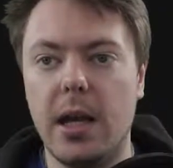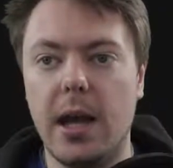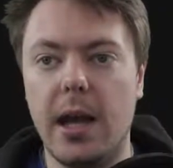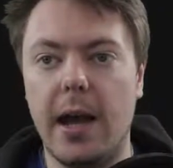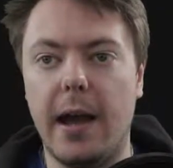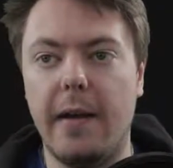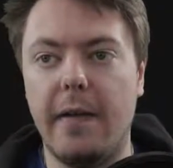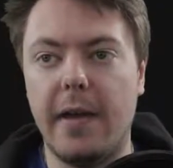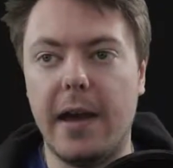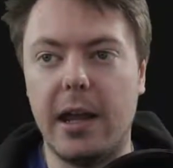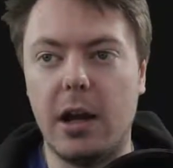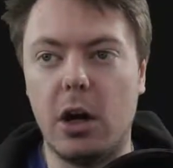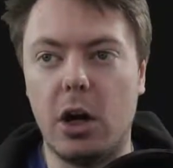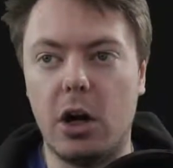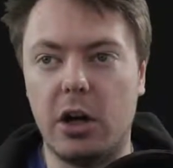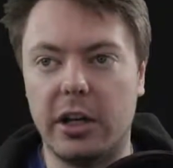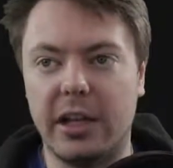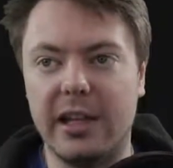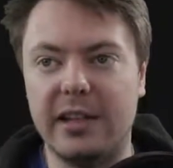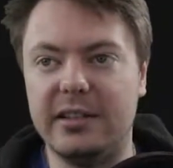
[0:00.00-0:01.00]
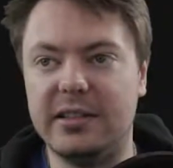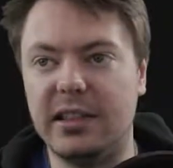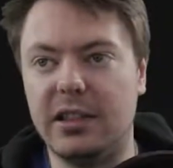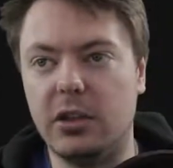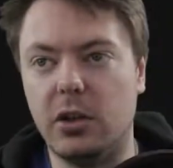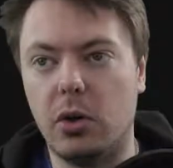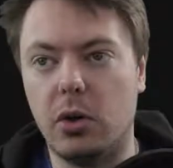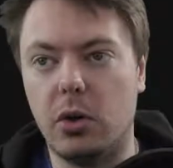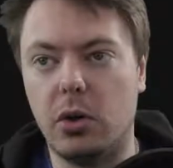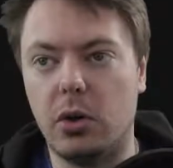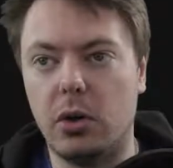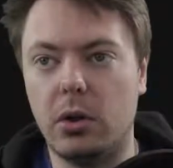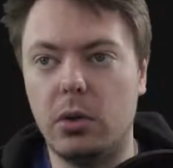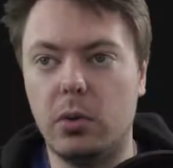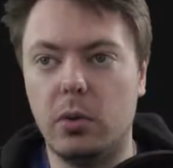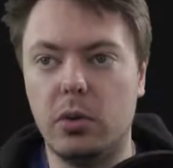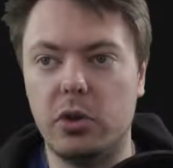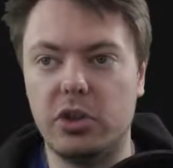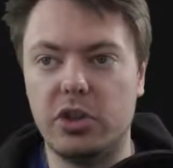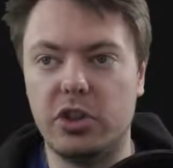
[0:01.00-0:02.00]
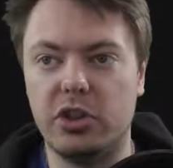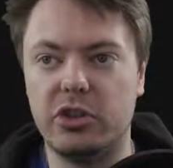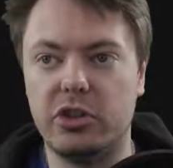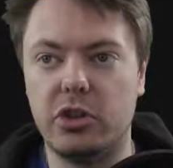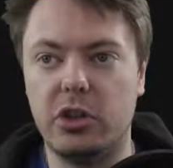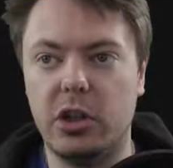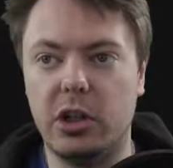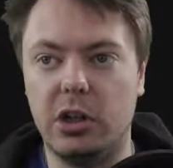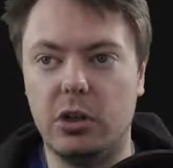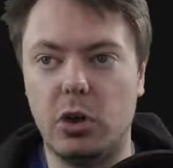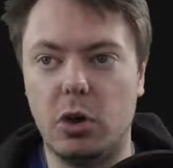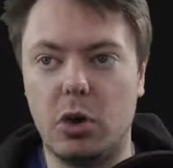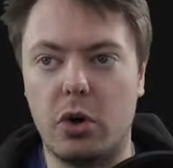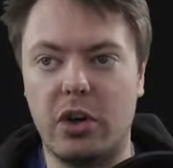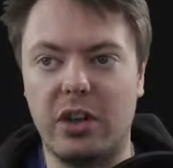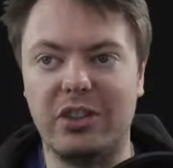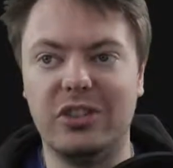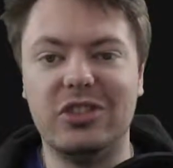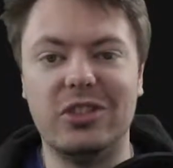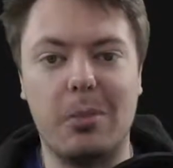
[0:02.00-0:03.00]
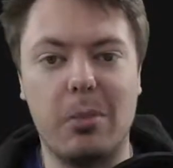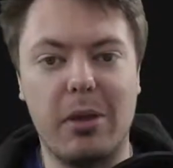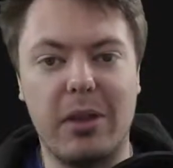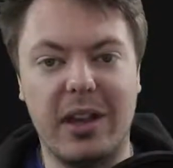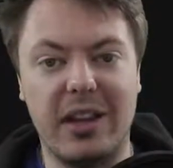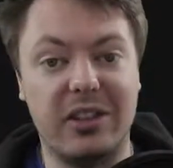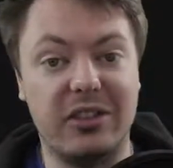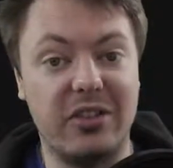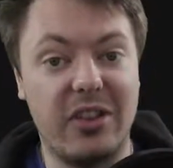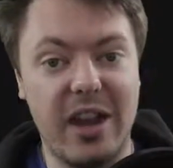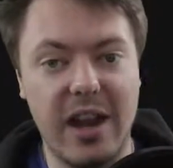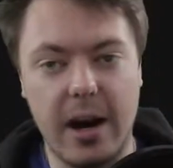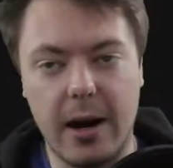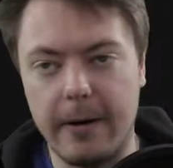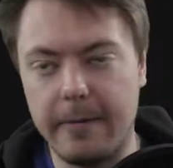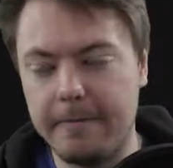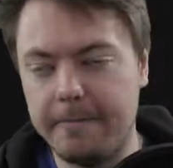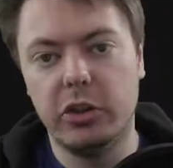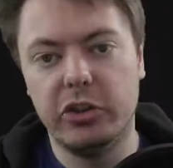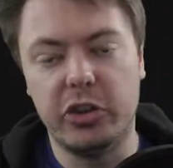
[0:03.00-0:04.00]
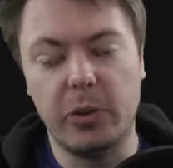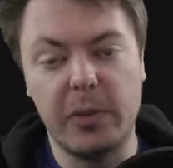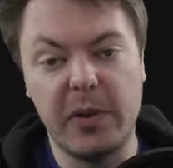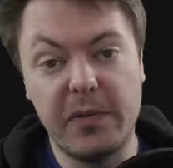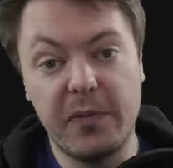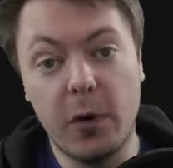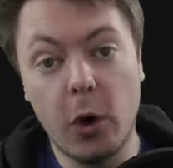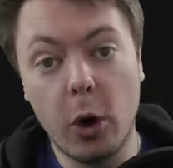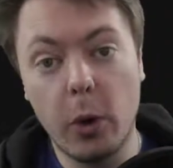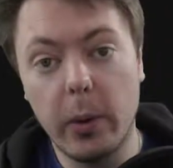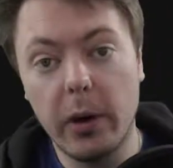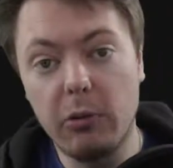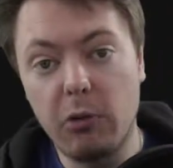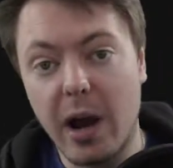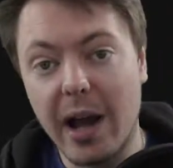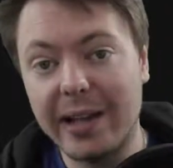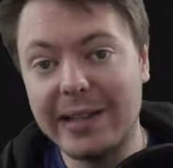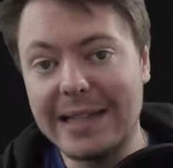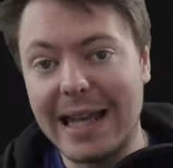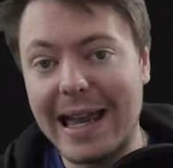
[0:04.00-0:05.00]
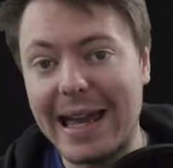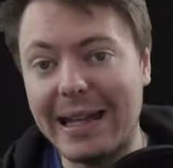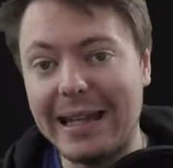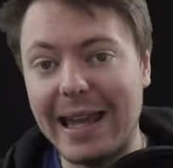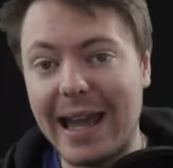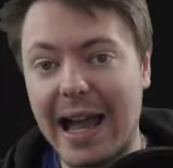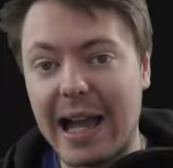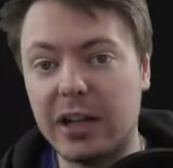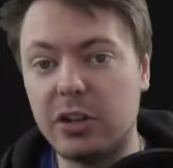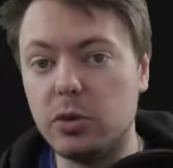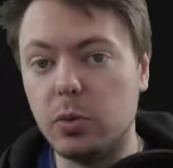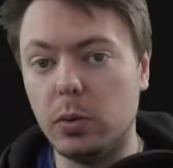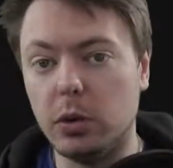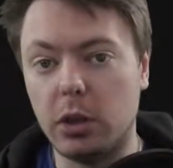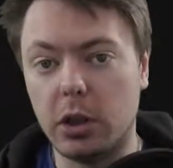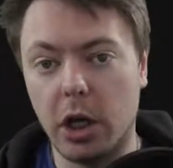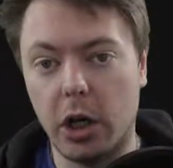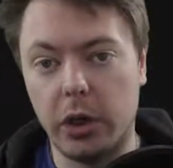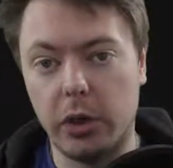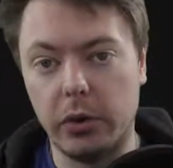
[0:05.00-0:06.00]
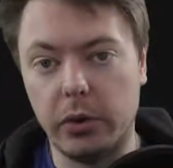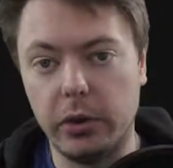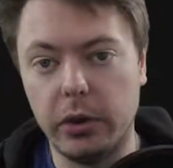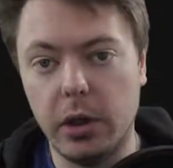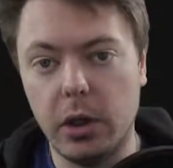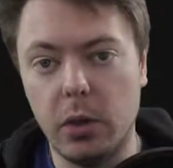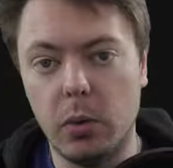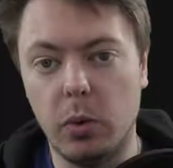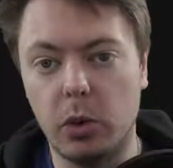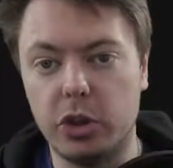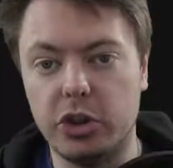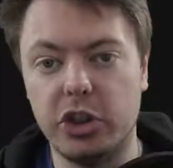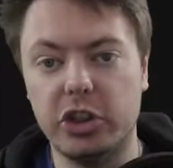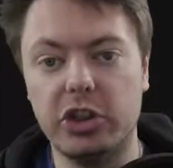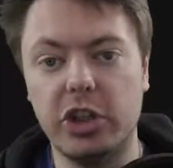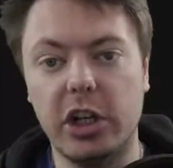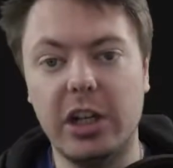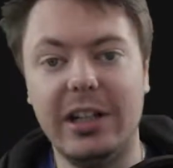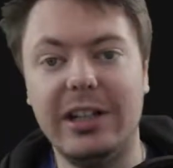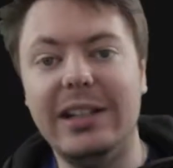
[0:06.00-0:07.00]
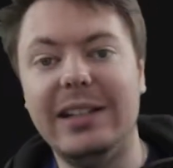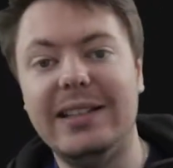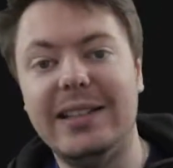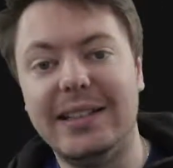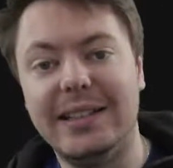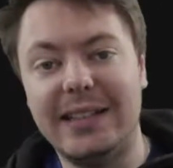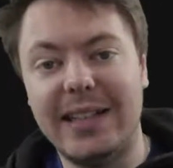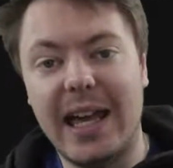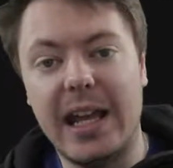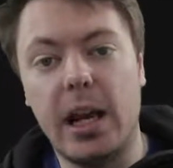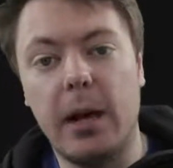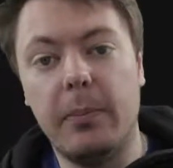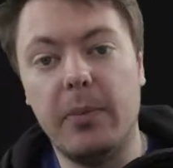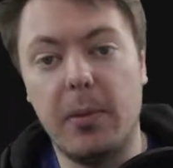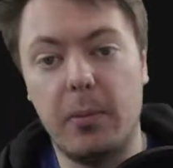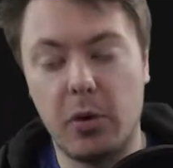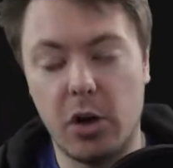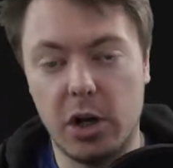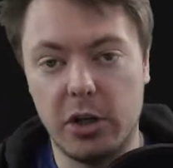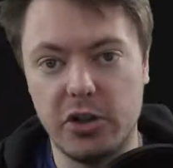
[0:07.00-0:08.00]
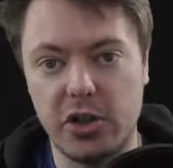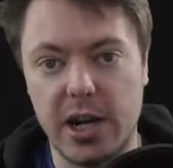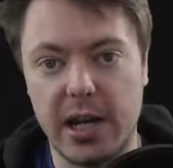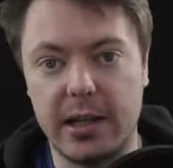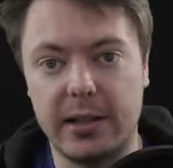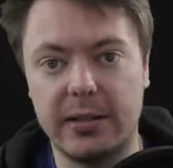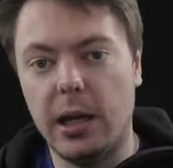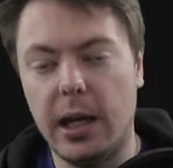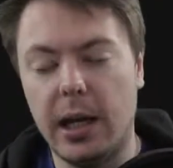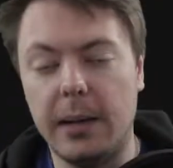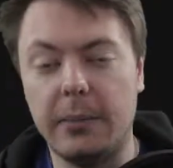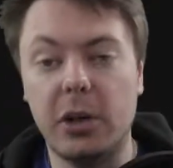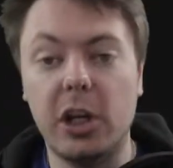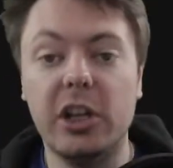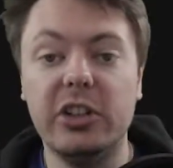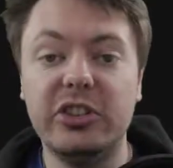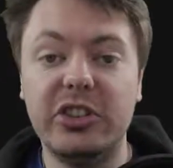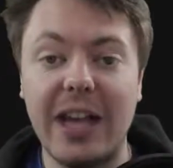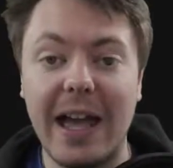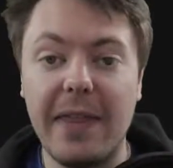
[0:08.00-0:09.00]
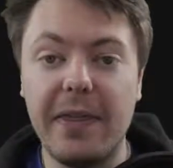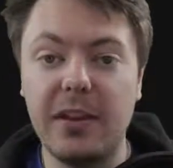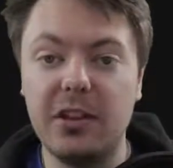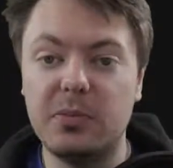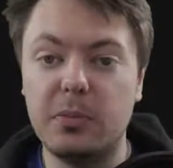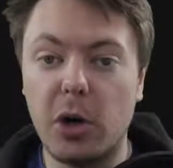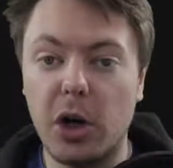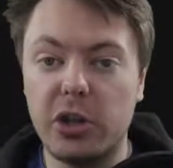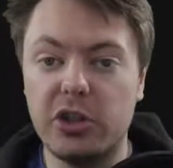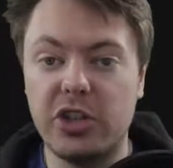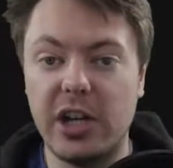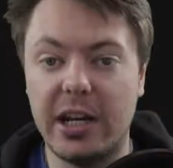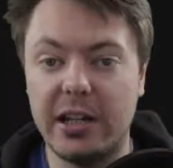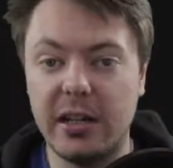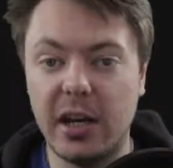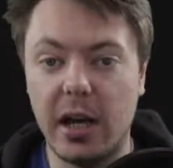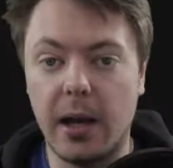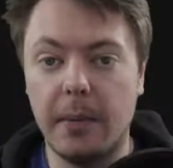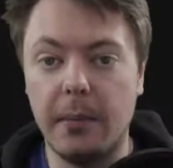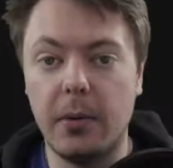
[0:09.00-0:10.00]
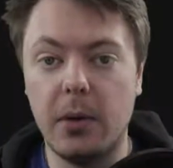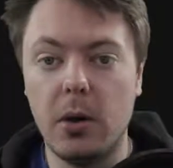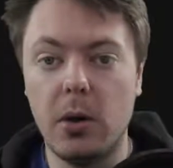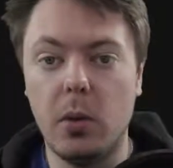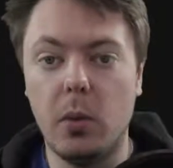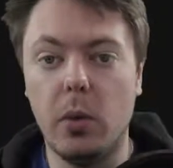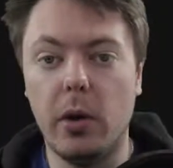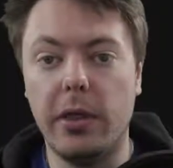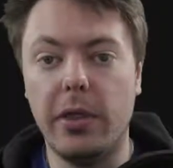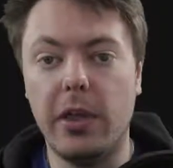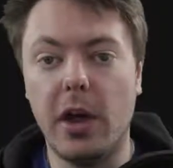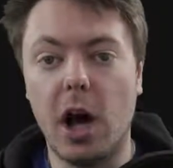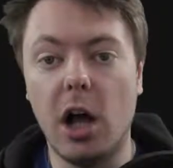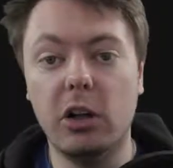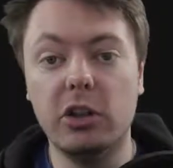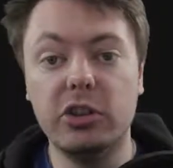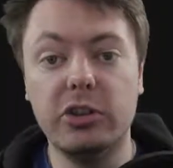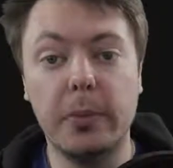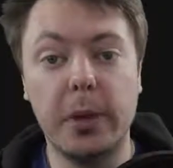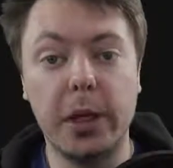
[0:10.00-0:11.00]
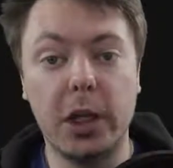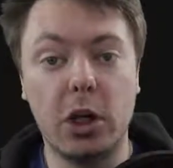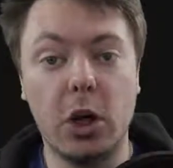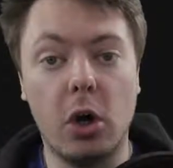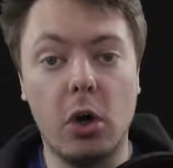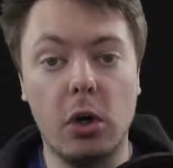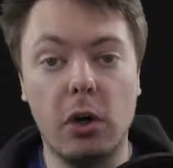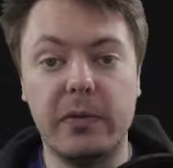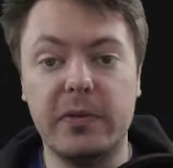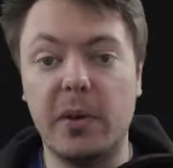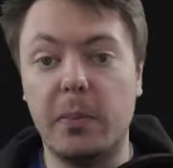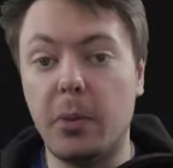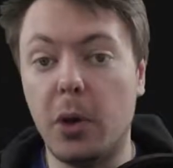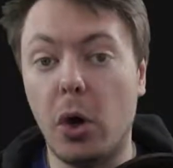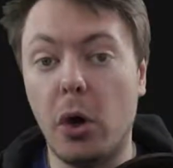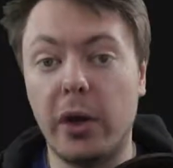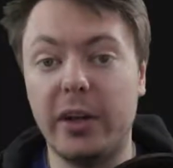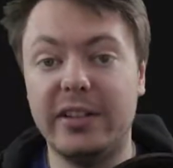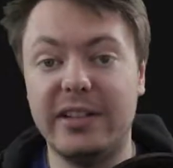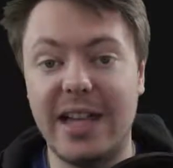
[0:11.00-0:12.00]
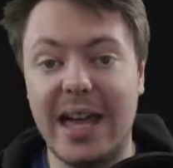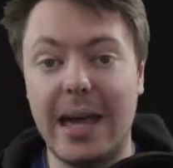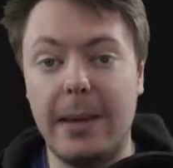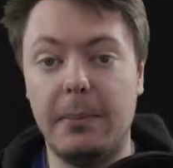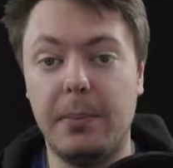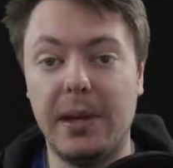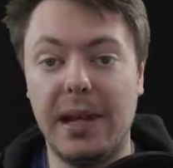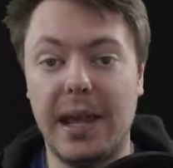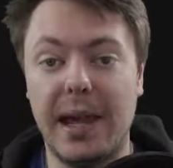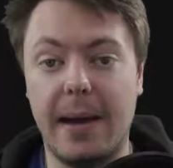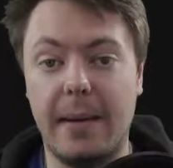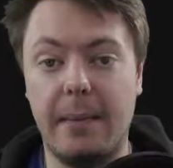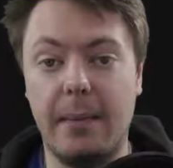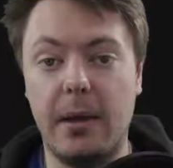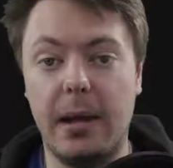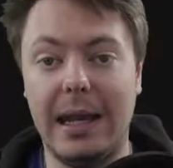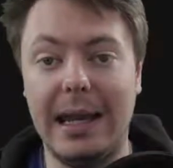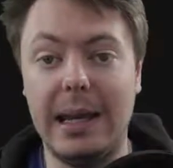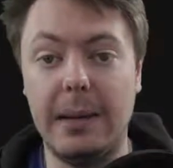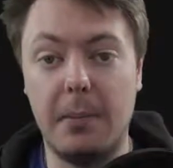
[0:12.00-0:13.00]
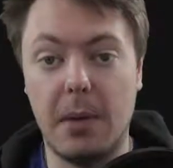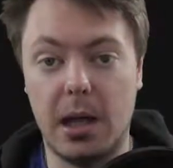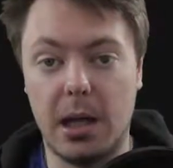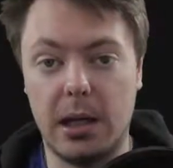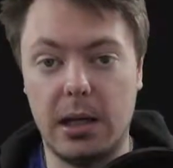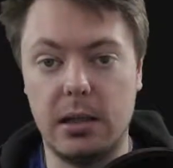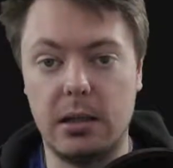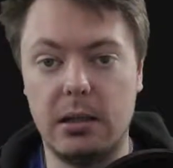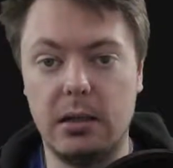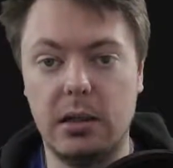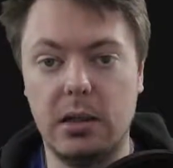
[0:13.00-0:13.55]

And then our git ignore, we're just ignoring some things there. So before we write any actual code, we're just going to need to set up the project. And I'm going to set this project up with the ultimate goal of deploying to NPM in mind.